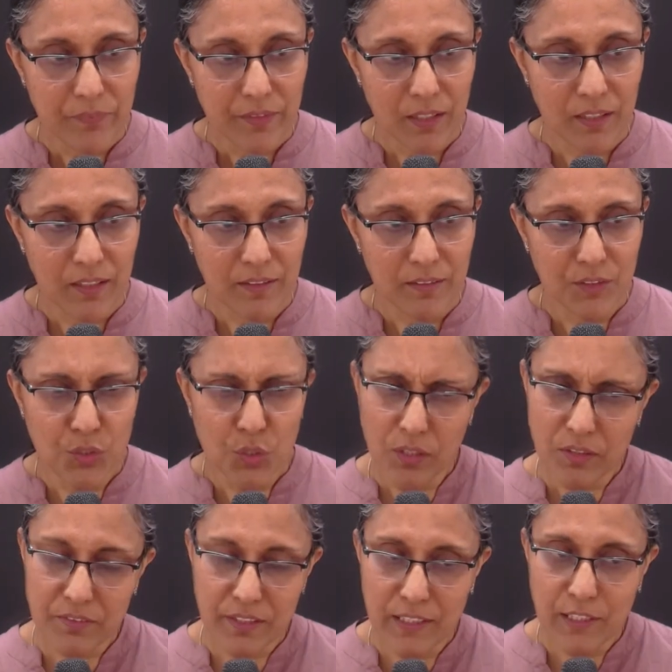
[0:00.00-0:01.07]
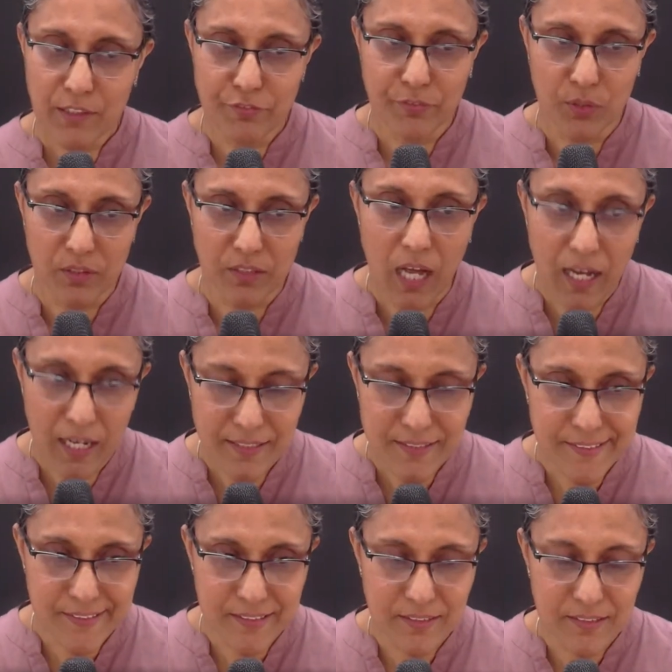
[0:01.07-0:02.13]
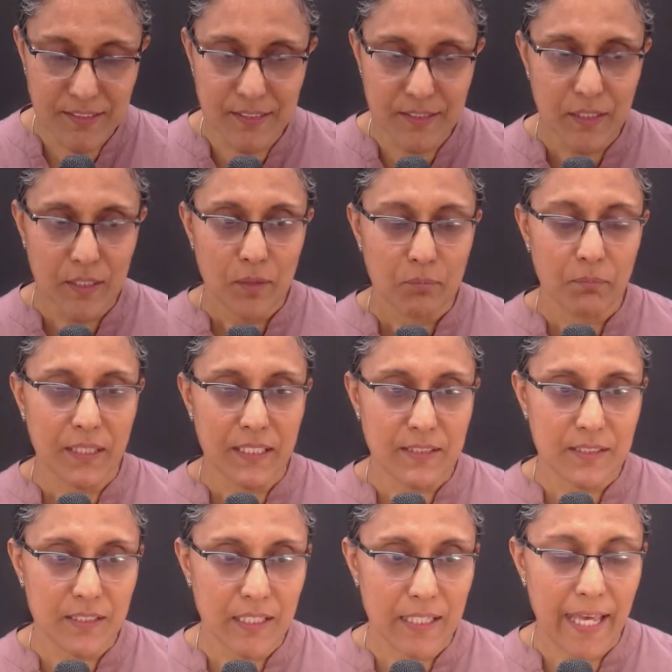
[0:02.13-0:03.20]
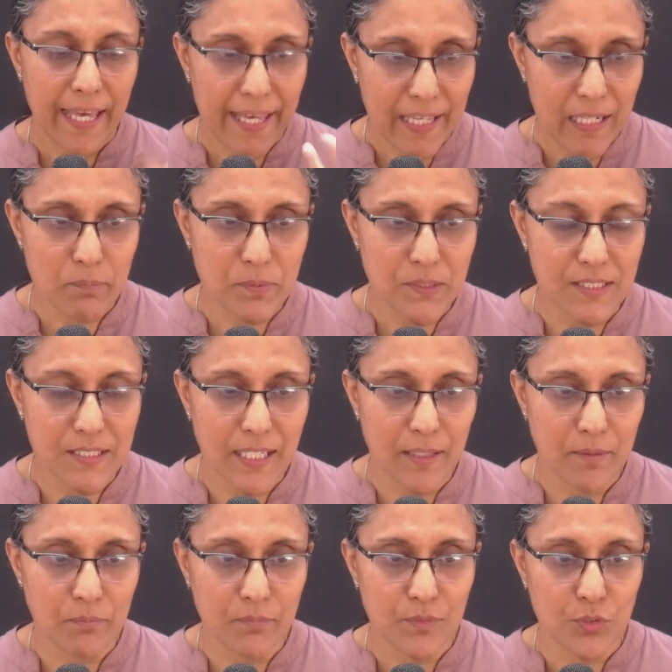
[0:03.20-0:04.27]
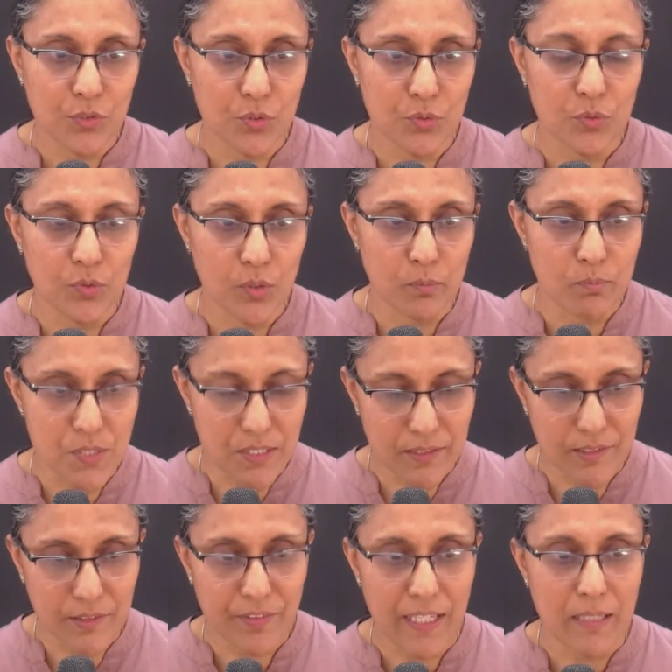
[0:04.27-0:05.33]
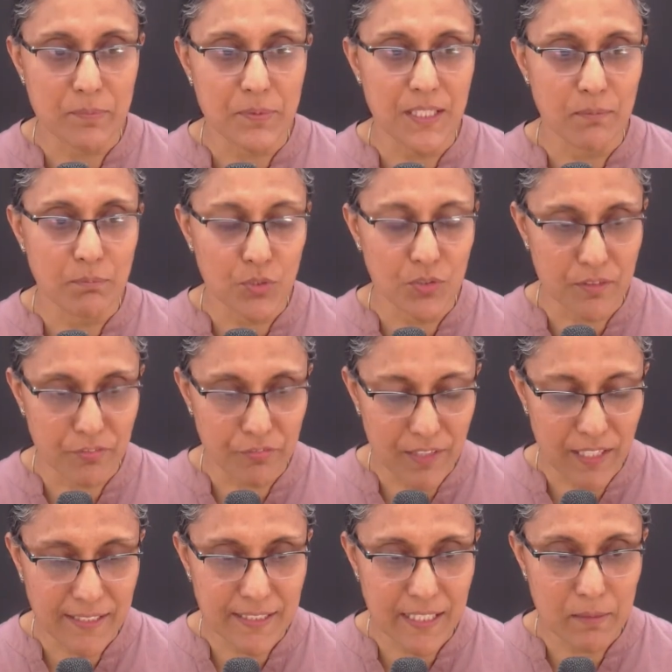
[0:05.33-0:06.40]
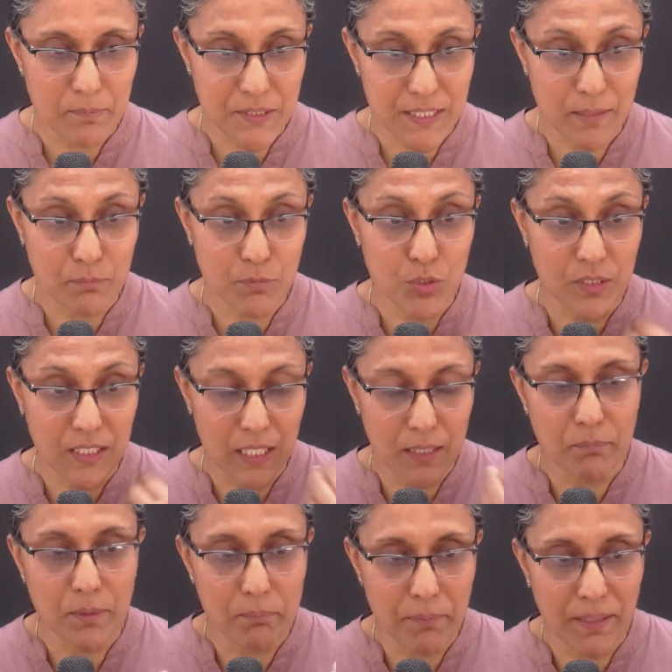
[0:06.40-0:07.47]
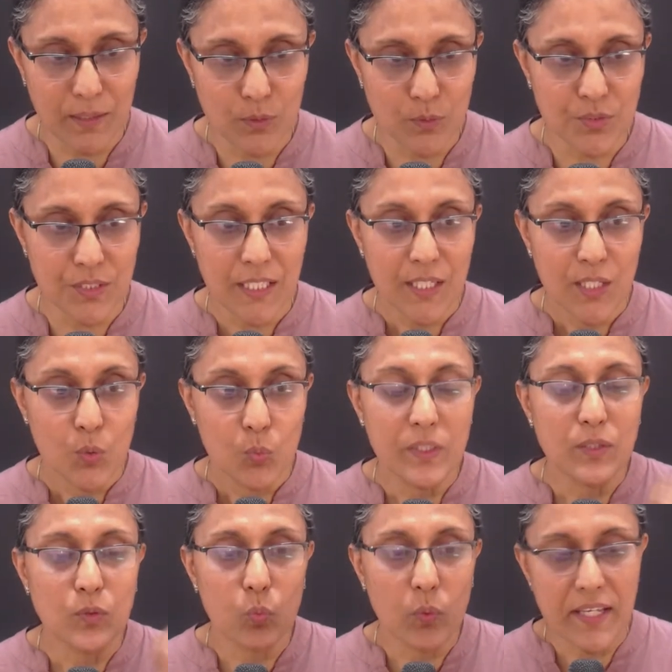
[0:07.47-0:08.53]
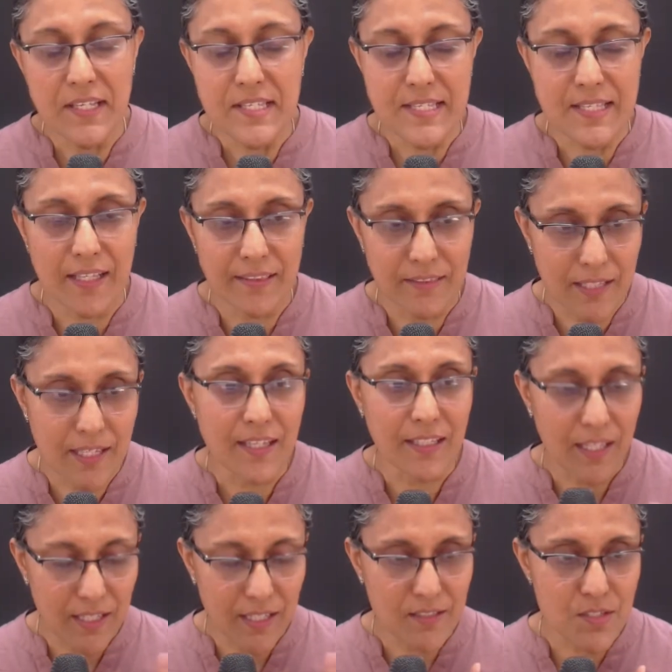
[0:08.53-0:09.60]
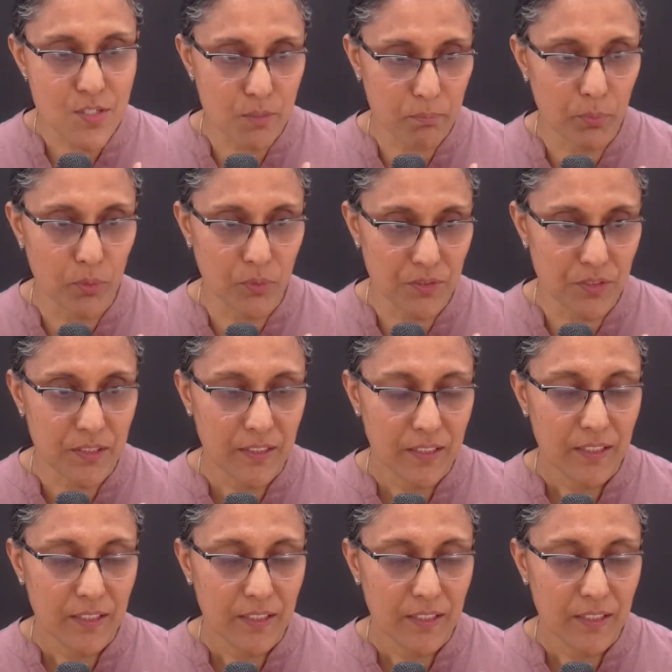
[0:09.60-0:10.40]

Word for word: uh, not really for answers, but helps them to observe, helps them to reflect, helps them to come about with ways that they can support